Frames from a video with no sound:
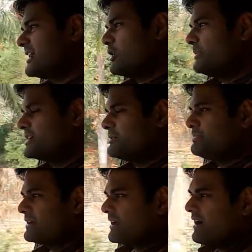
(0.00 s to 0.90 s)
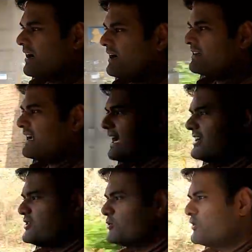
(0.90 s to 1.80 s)
km/h
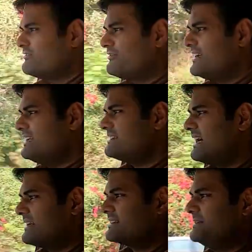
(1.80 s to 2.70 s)
and you don't feel that